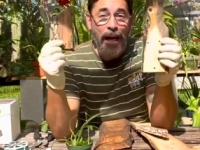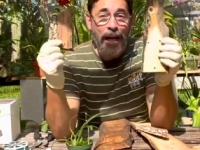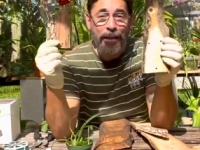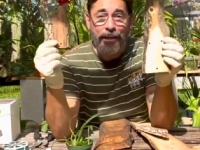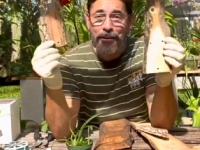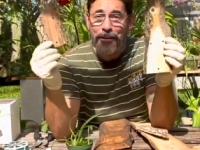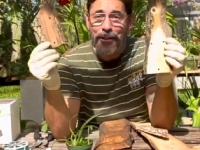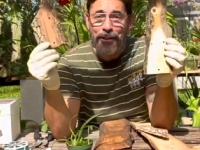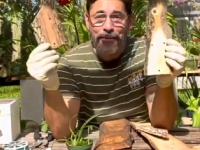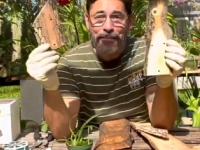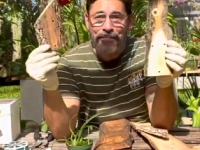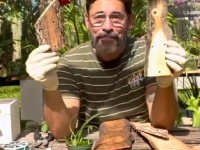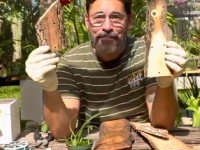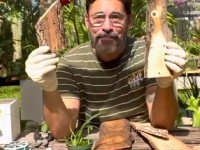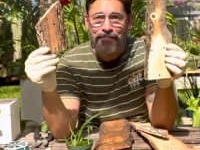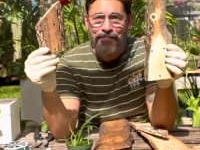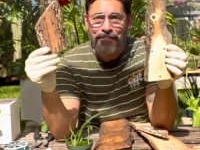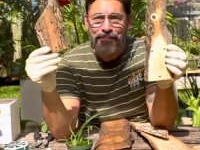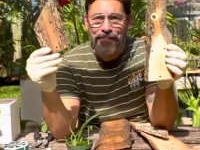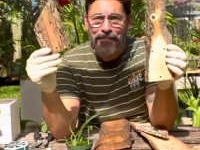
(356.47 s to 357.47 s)
I don't know.
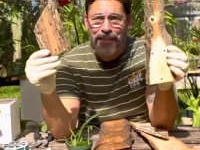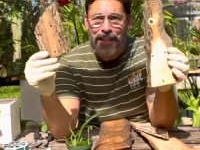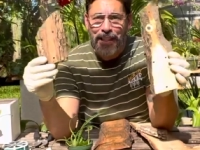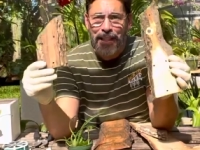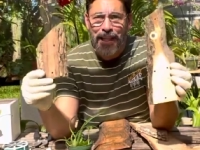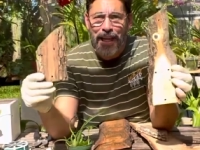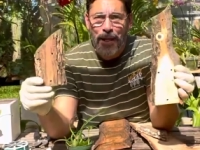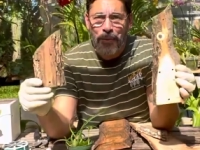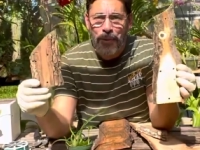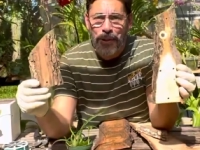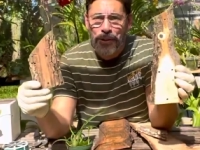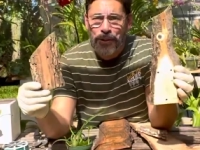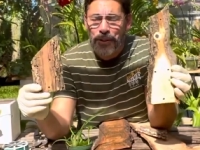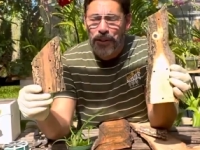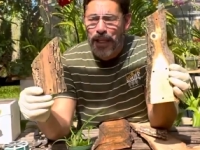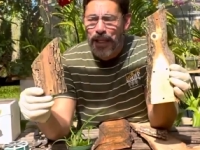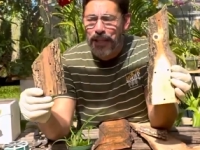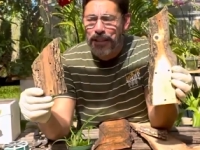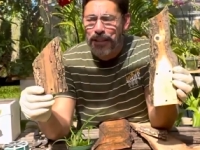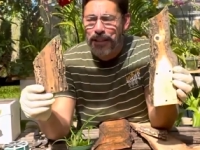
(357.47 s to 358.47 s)
I wish you
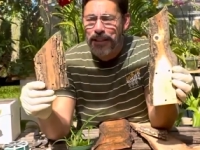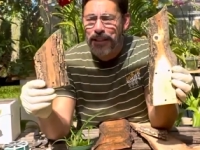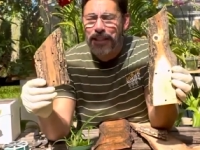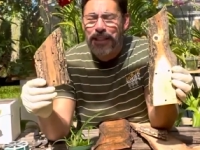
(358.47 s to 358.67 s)
guys could